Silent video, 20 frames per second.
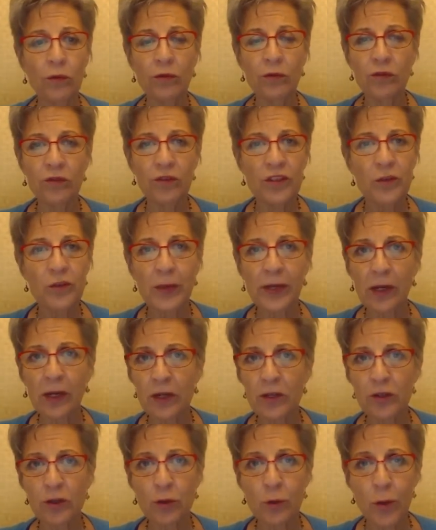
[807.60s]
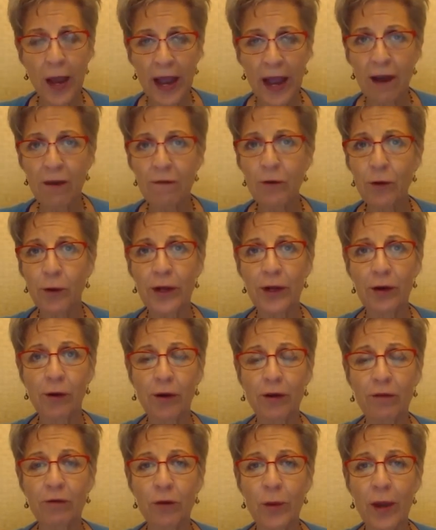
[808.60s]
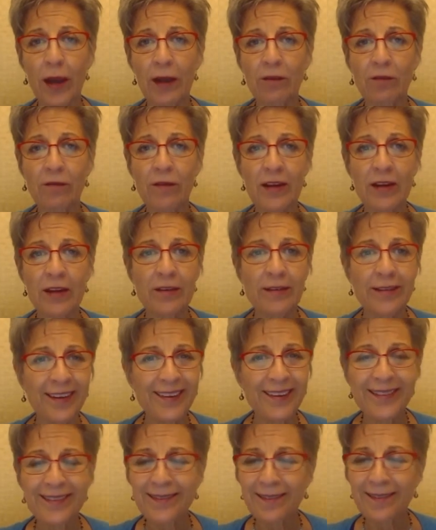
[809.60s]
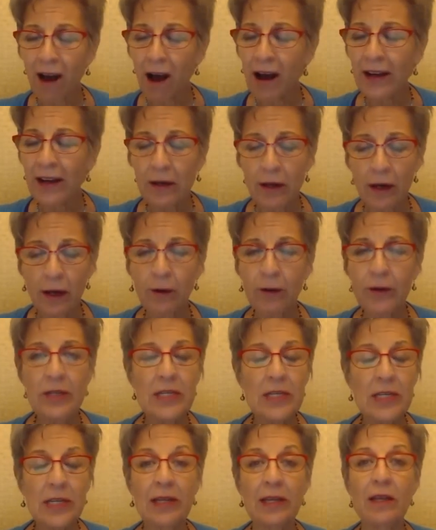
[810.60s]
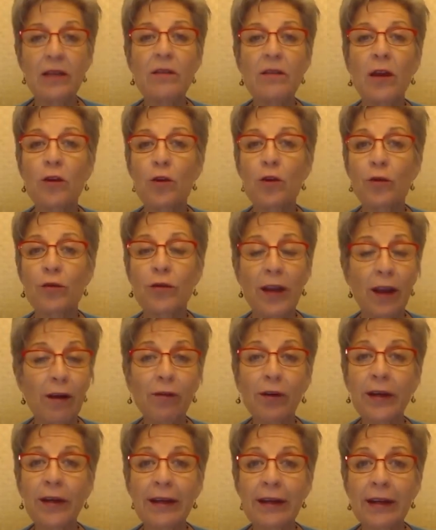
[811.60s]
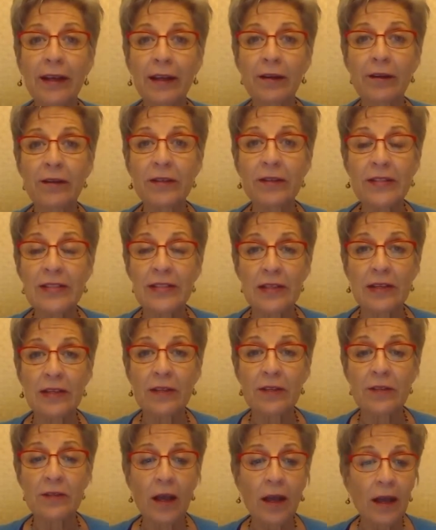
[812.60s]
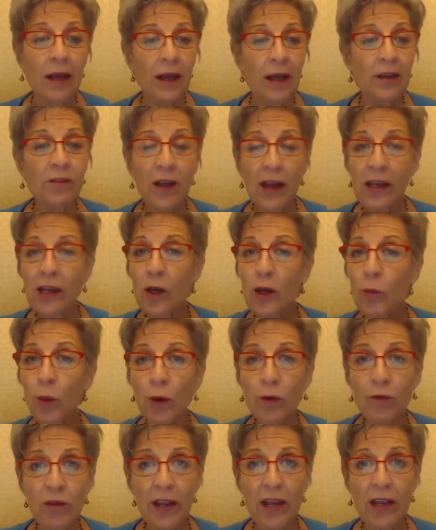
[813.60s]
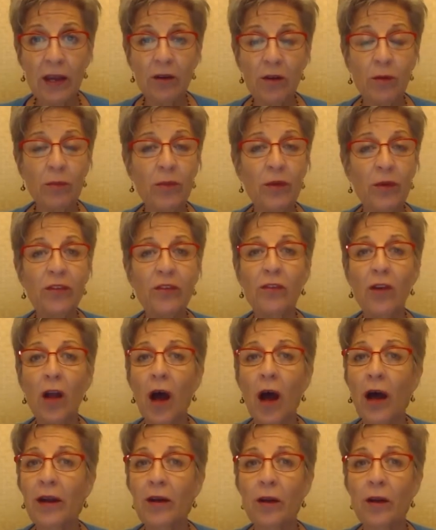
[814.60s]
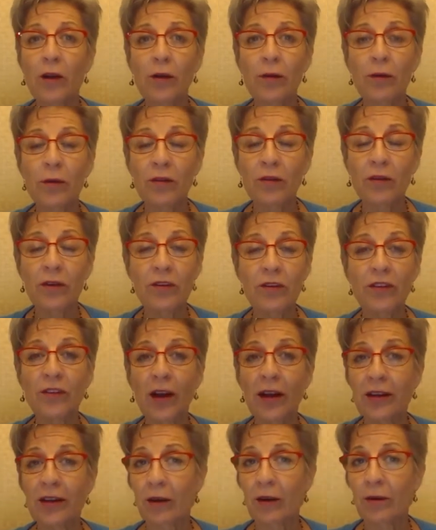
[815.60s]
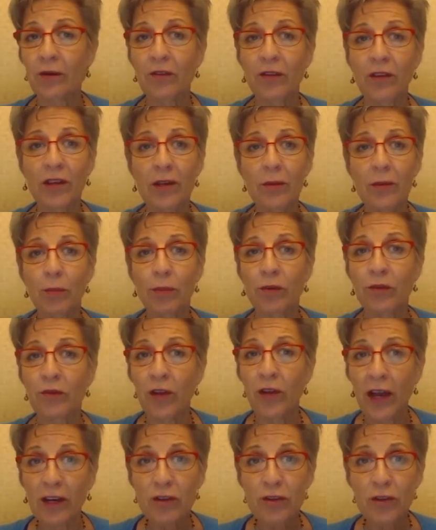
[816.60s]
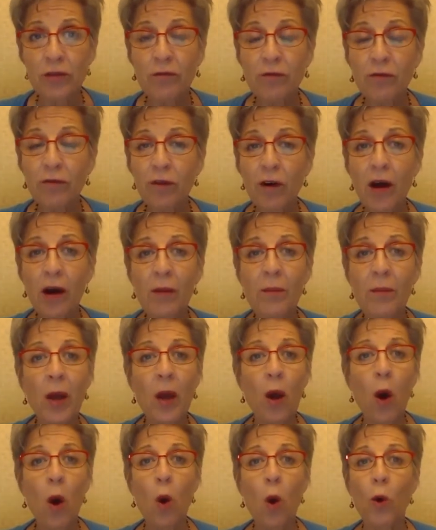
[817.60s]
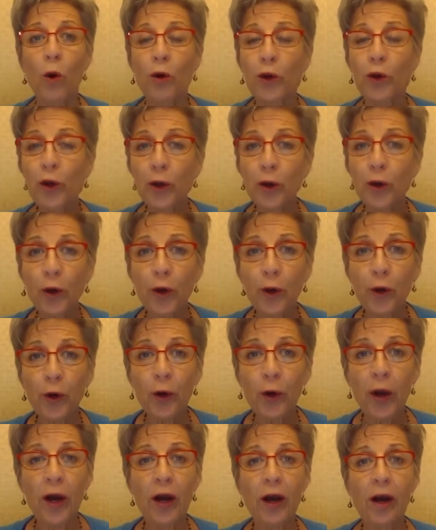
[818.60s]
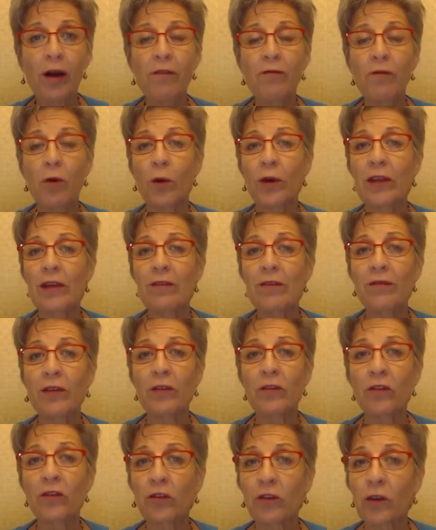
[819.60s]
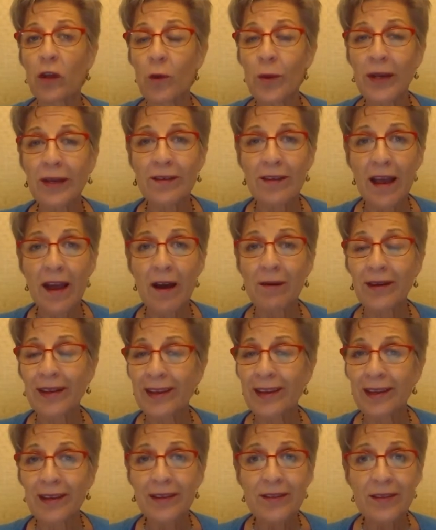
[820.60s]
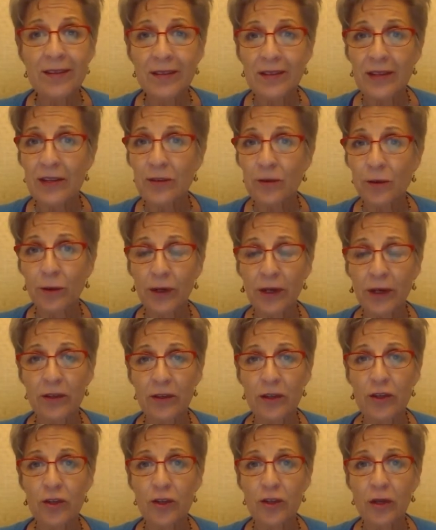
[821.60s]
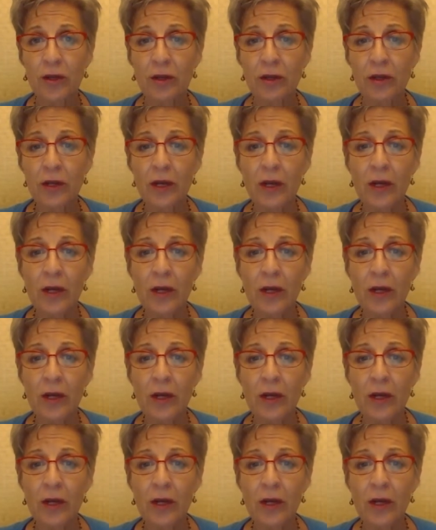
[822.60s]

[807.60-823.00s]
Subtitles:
just because you have your NRF2 activated does not guarantee that you're never going to get a disease. And taking Protandim does not guarantee protection from or cure of or even slowing down any disease or condition.